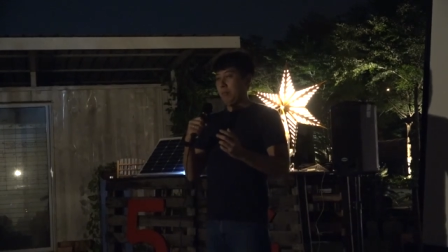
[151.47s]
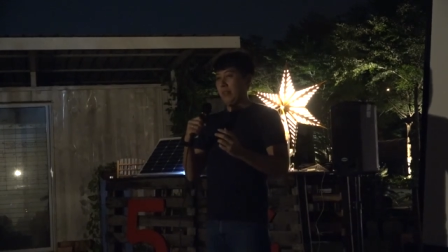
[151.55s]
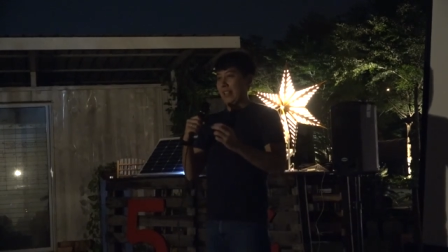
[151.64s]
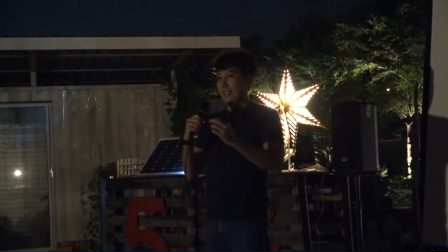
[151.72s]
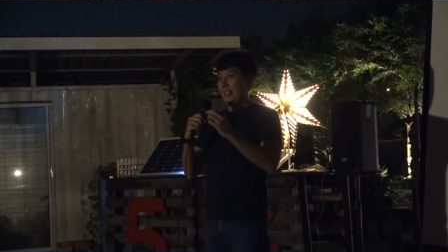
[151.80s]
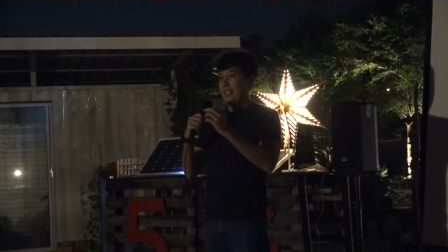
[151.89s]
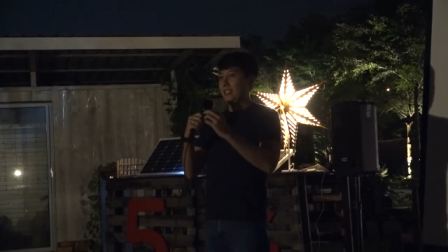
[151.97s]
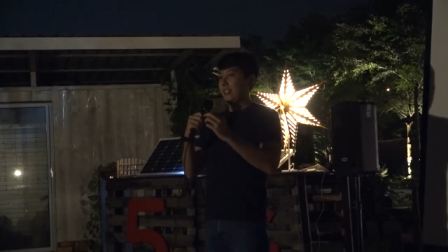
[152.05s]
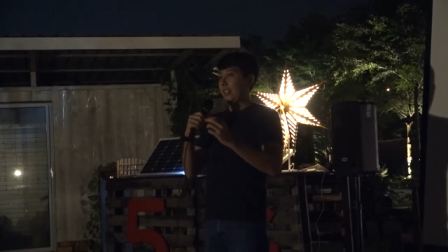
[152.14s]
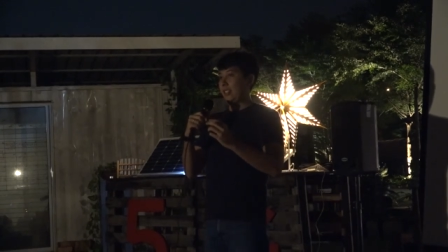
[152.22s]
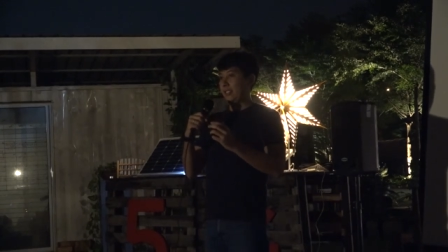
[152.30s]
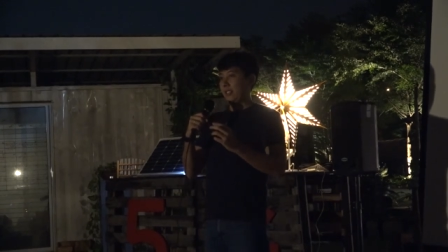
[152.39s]
there, there isn't
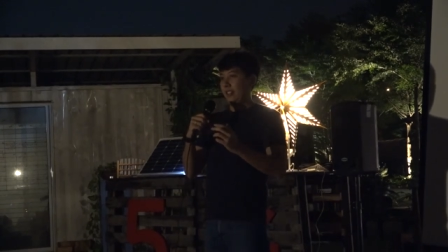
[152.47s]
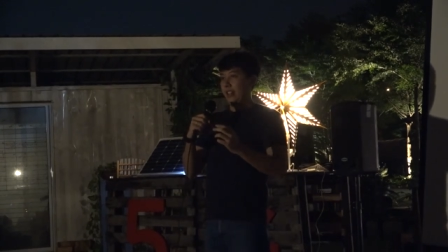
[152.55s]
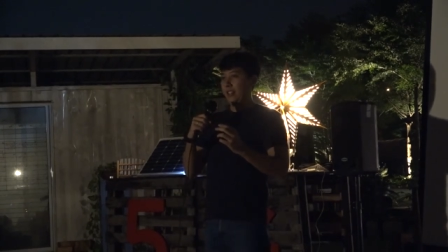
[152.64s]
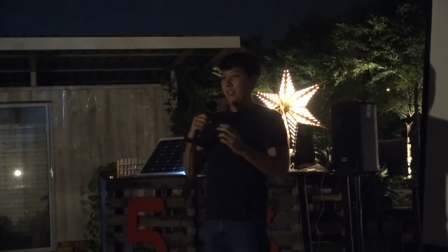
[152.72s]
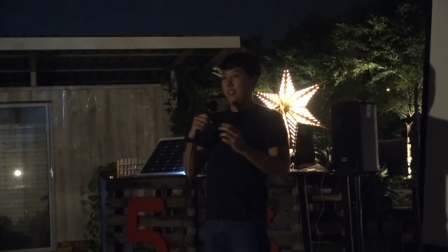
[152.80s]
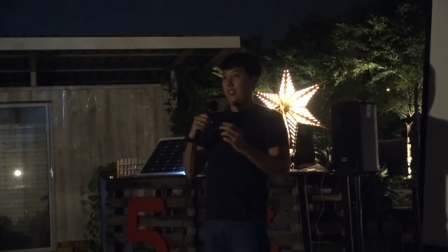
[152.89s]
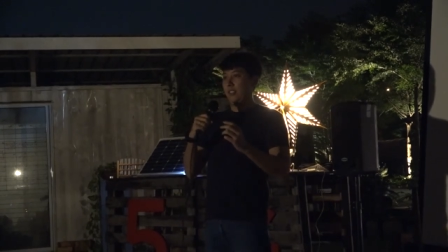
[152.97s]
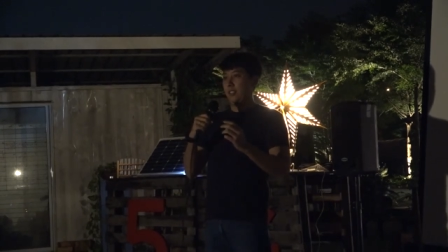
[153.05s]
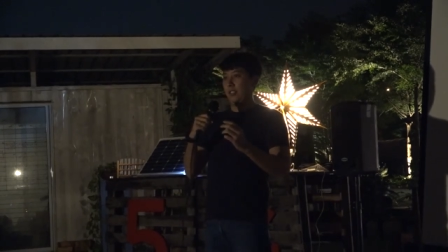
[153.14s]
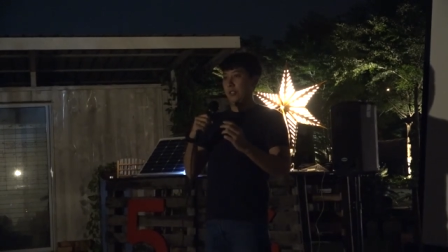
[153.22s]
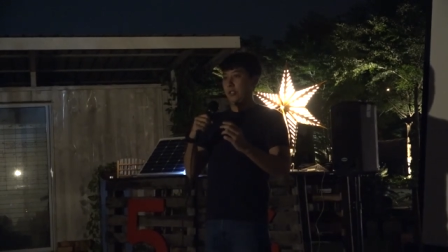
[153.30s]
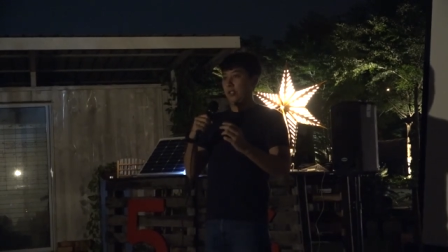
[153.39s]
like a, uh, any
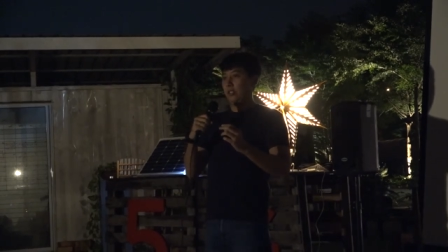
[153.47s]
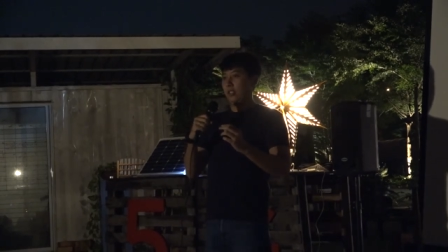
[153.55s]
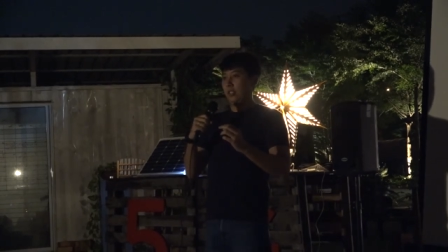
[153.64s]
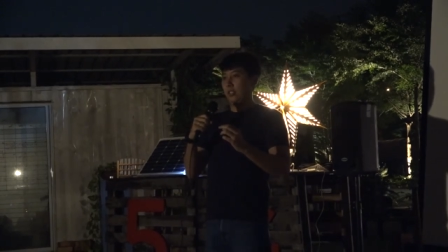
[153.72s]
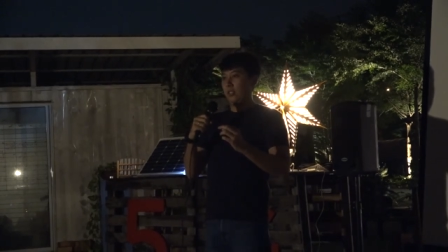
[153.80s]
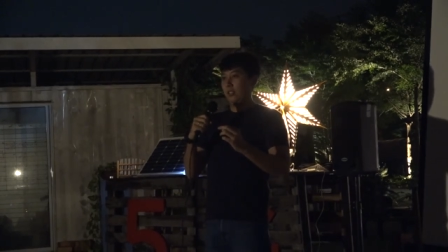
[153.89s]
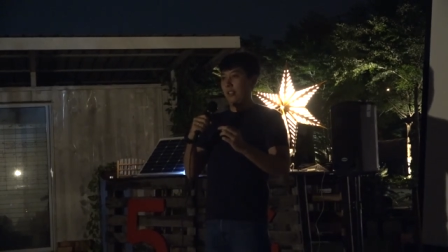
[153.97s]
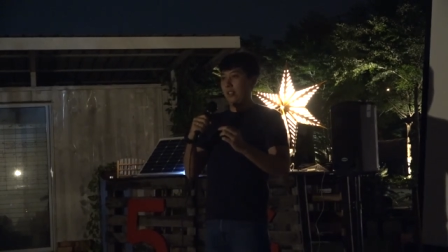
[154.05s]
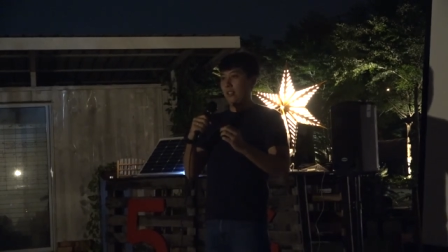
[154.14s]
uh, so-called uh,